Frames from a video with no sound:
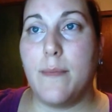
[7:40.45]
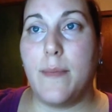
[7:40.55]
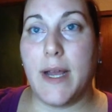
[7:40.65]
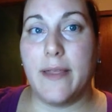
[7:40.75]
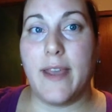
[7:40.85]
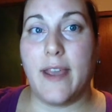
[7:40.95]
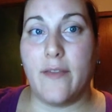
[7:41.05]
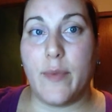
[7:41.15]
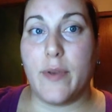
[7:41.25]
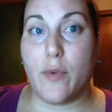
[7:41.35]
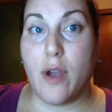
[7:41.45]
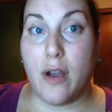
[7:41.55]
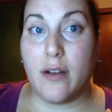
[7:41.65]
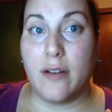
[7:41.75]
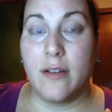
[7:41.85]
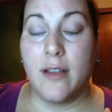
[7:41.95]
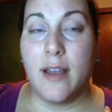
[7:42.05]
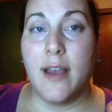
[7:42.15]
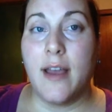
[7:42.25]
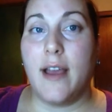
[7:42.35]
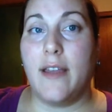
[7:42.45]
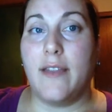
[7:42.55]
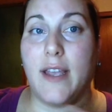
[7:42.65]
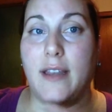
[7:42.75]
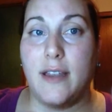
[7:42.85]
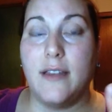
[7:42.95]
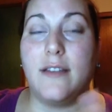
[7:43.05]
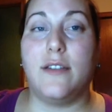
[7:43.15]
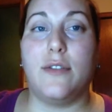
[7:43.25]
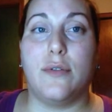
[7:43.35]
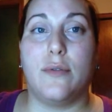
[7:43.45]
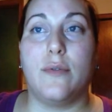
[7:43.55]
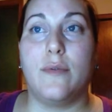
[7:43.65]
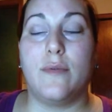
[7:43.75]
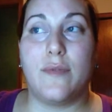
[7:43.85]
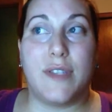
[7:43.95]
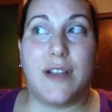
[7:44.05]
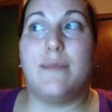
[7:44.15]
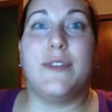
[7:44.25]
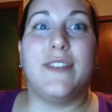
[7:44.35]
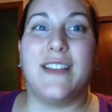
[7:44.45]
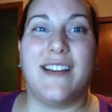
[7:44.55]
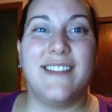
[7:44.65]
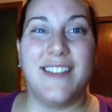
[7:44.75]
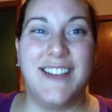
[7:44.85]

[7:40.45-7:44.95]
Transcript: but they have been wrong, and they need to stop doing that.